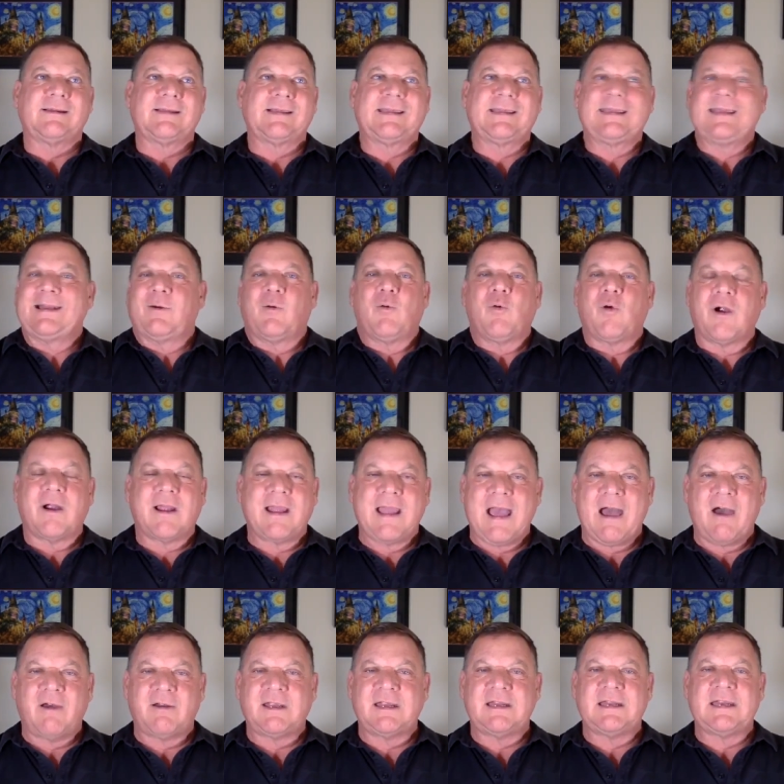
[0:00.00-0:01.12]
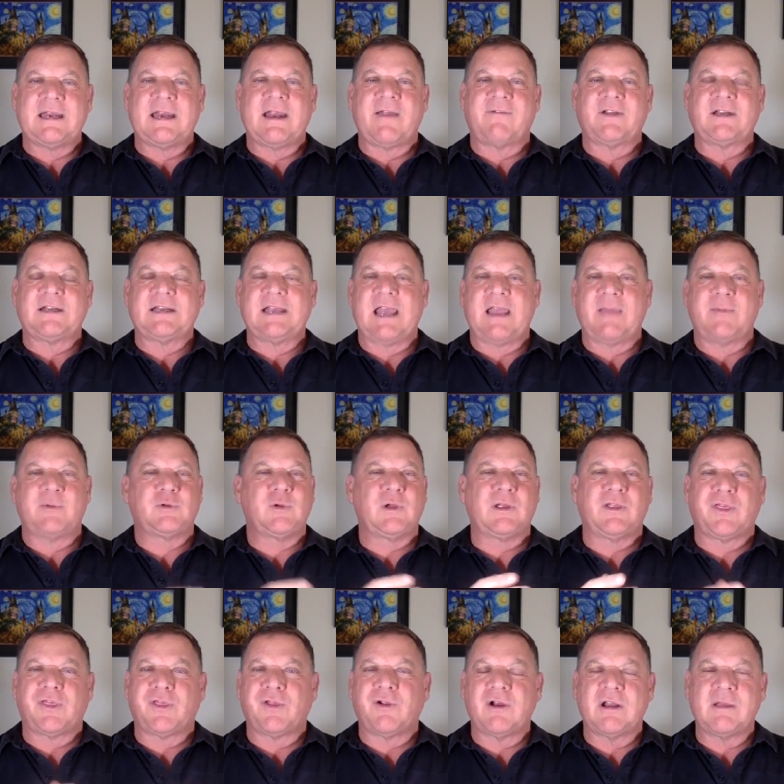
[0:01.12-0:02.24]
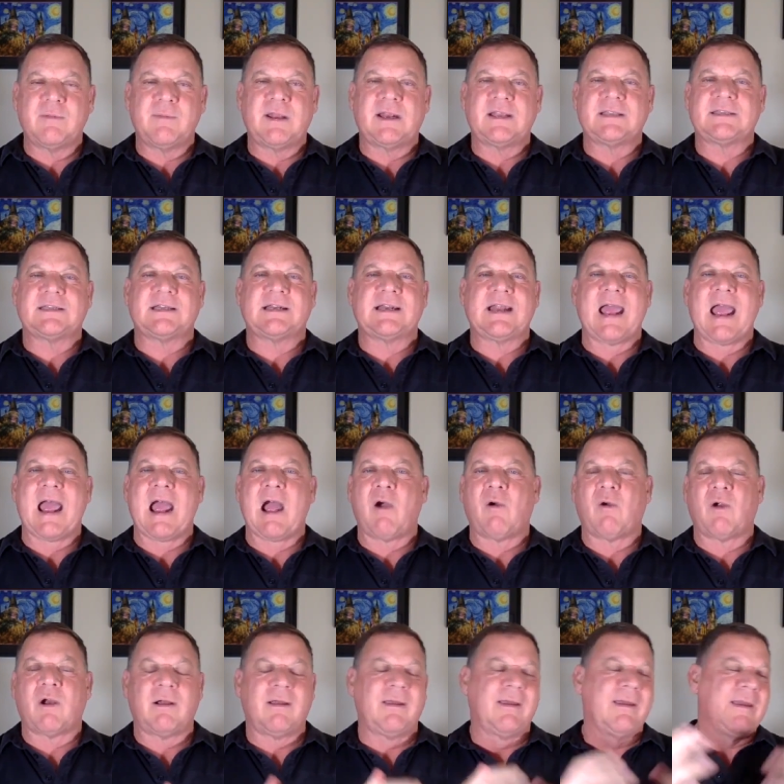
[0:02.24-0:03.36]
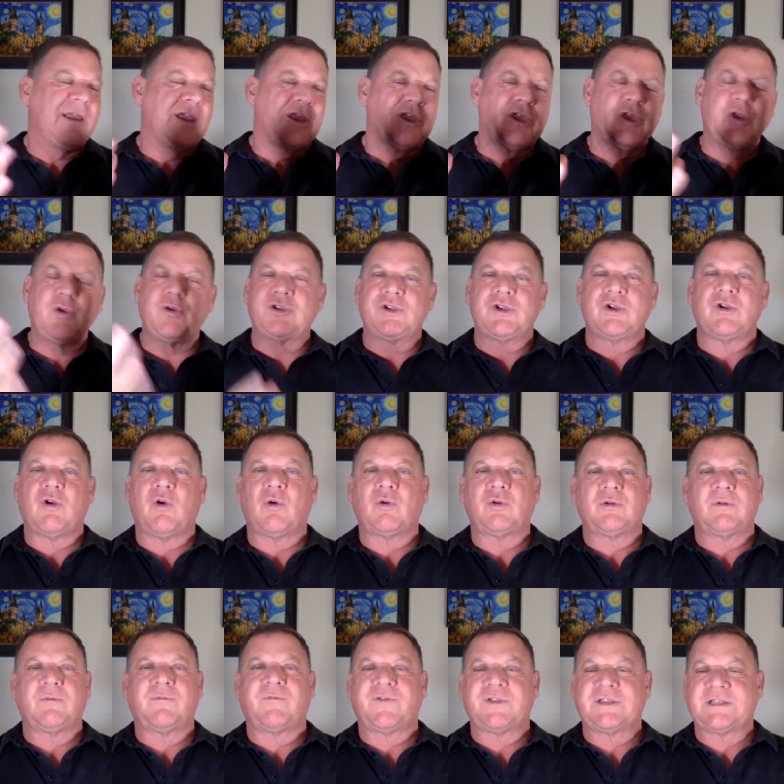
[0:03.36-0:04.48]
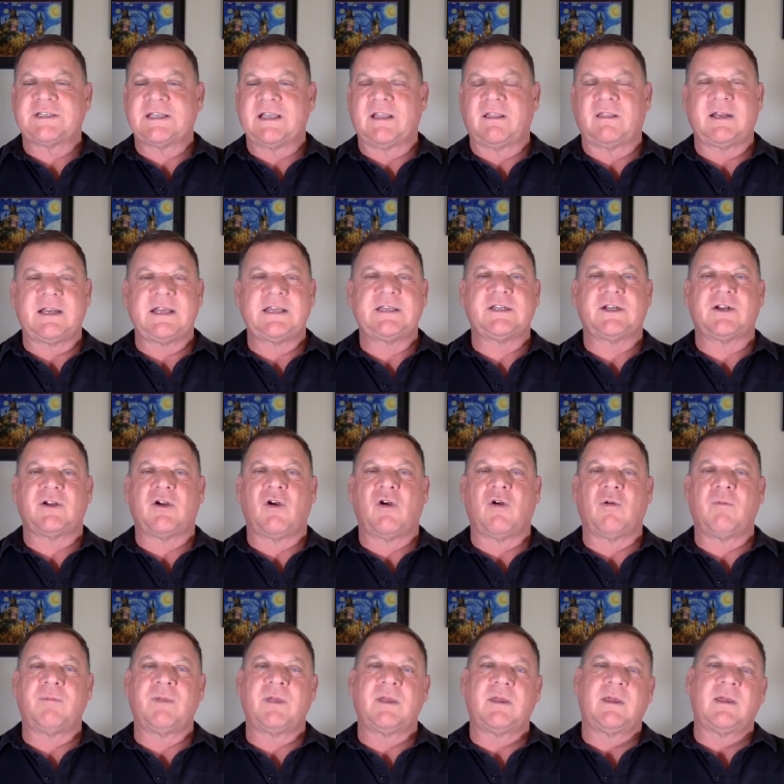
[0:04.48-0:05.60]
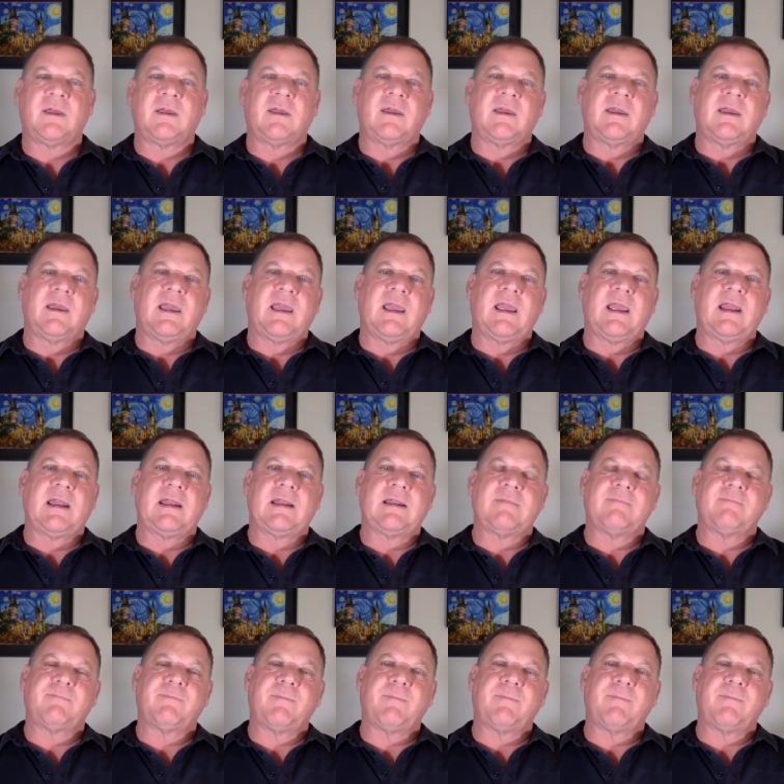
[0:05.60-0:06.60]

get a workout in and every day between 30 minutes and an hour using your own facilities at home and